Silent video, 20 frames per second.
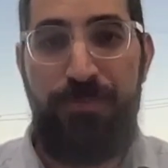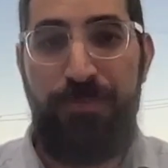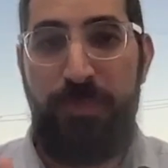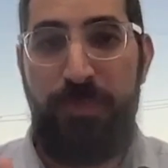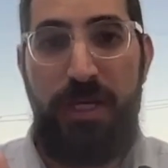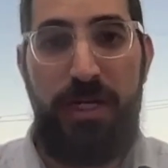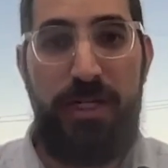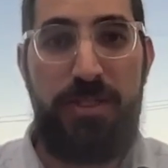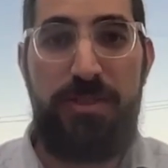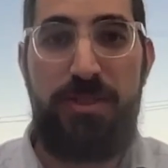
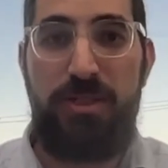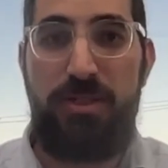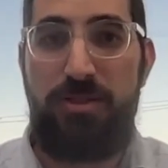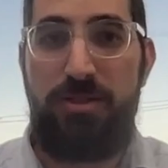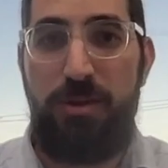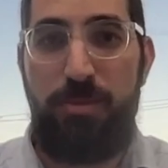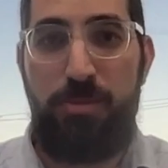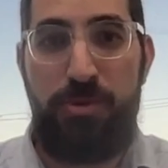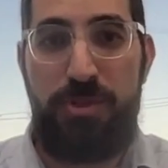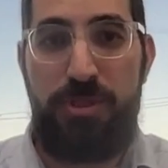and it's
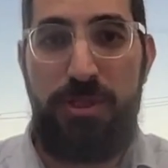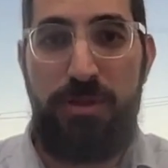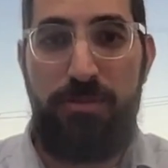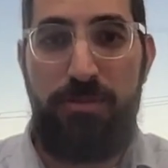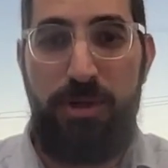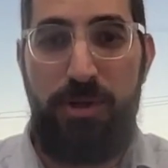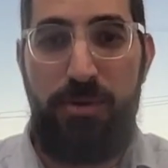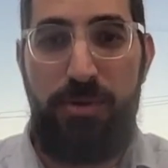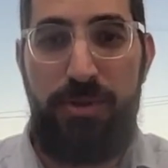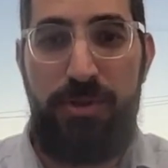60%
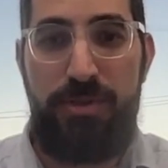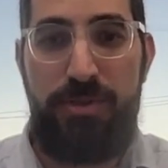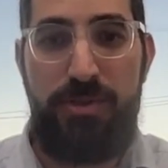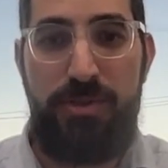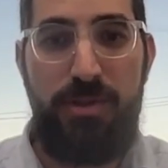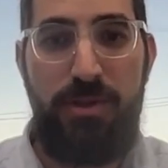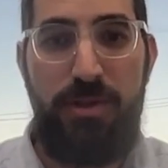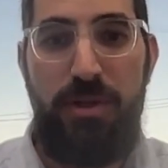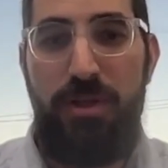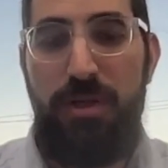bonus,
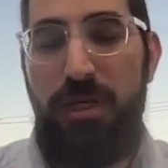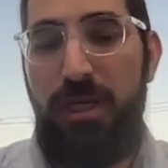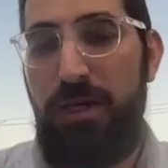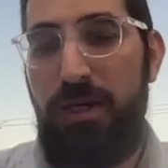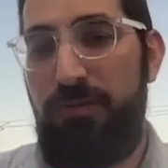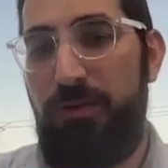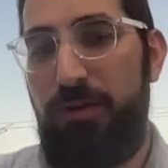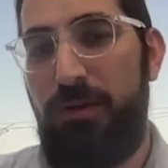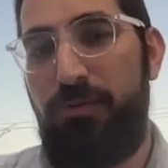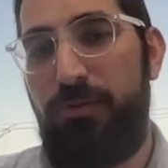
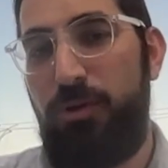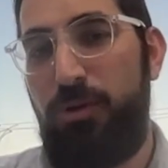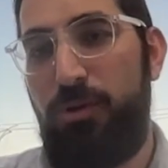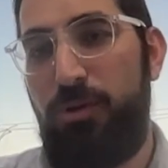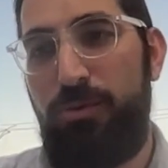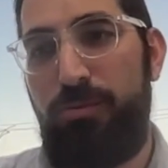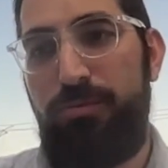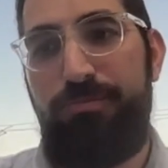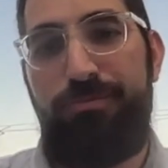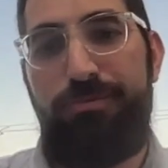even if you